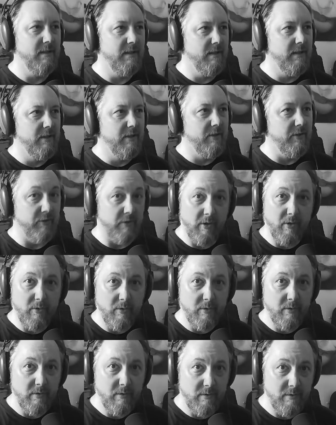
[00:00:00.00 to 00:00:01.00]
So
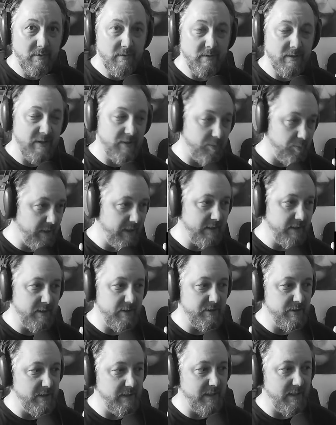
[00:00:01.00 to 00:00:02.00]
let's break this
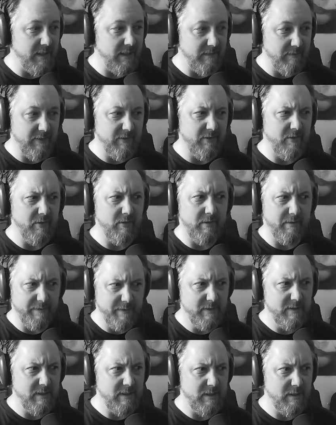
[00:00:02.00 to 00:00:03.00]
shit down. I listened to it a
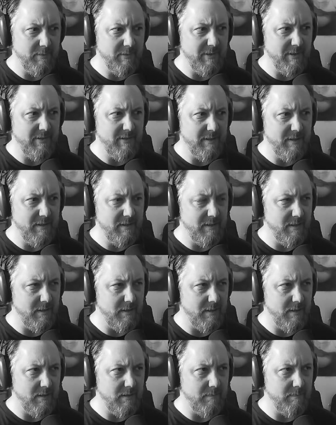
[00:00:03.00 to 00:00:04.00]
few times since then.
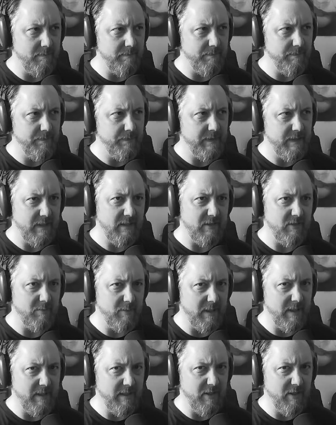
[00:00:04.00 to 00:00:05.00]
I got
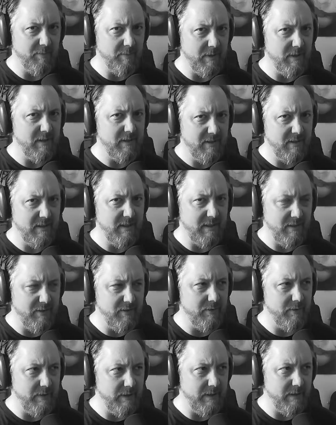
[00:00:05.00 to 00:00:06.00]
some ideas, but let's get
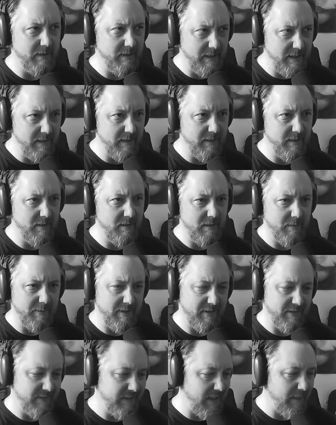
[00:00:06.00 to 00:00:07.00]
to it in here. I'm
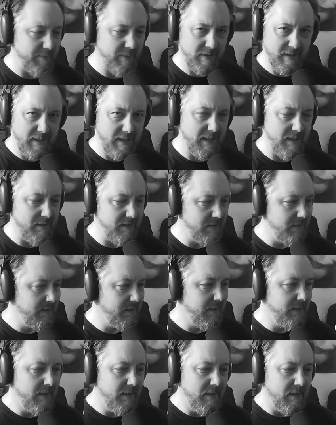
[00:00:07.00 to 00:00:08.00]
going to stop a lot. I
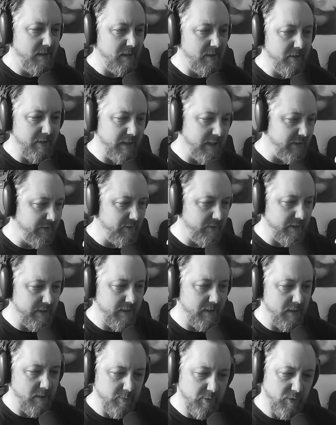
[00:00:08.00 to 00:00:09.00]
know you guys don't
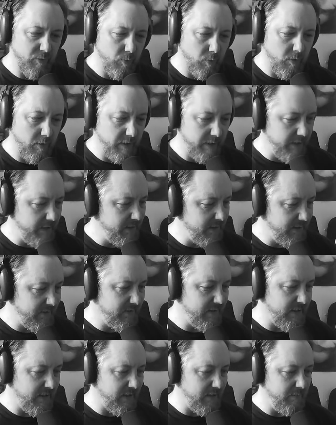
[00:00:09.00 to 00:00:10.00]
care. Just warning you. It's
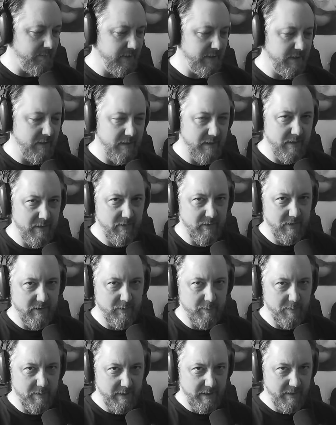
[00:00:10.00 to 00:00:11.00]
not going to be
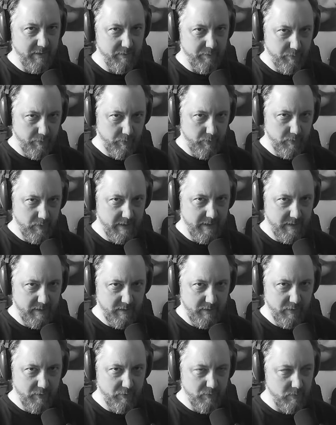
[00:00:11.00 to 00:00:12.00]
as play through like
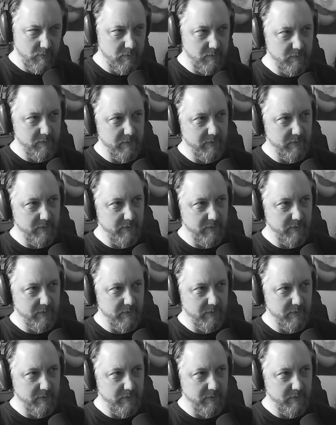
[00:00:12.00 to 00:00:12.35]
usual.